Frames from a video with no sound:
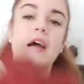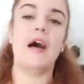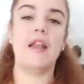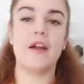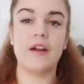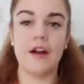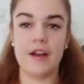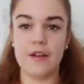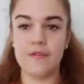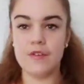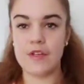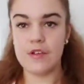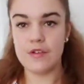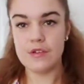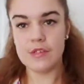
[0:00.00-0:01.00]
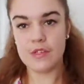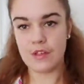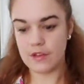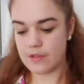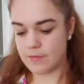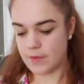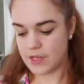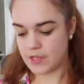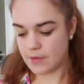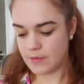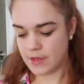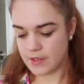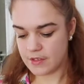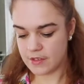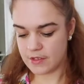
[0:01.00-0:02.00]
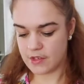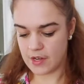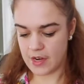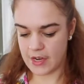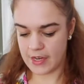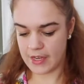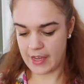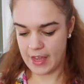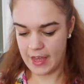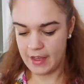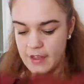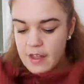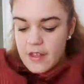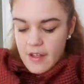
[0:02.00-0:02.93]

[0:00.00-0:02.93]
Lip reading: And I kind of used those measurements to try and get